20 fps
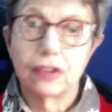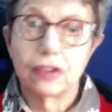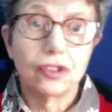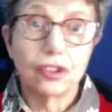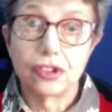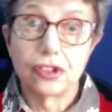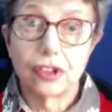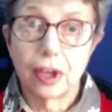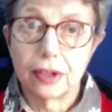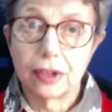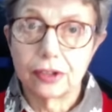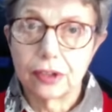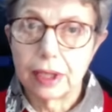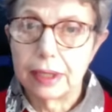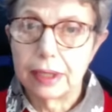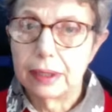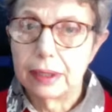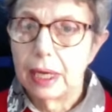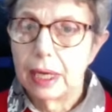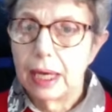You're just
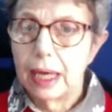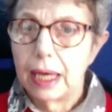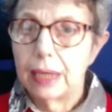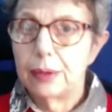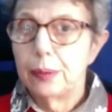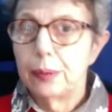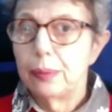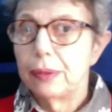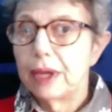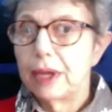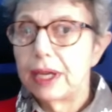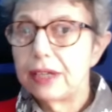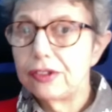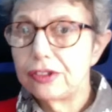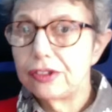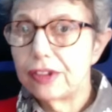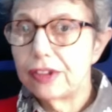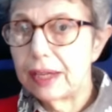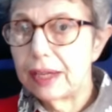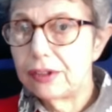asking.
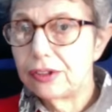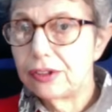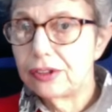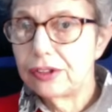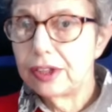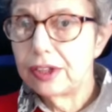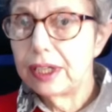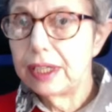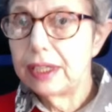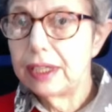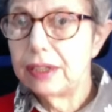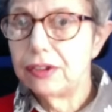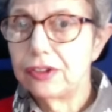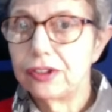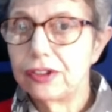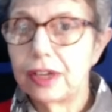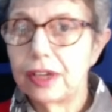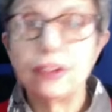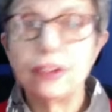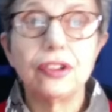He says he
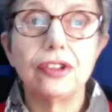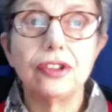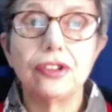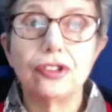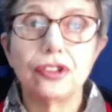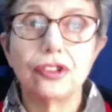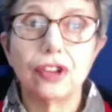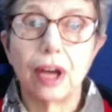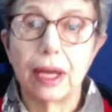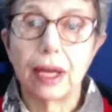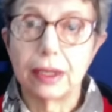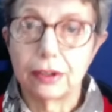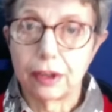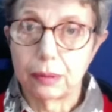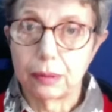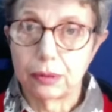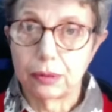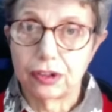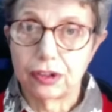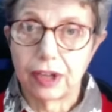sent his child
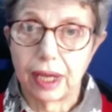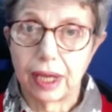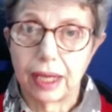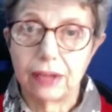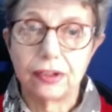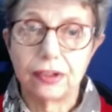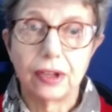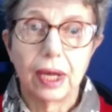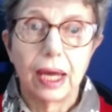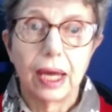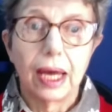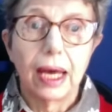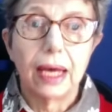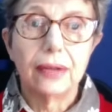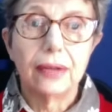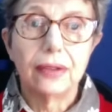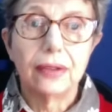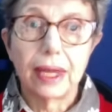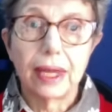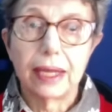upstairs,
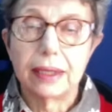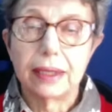and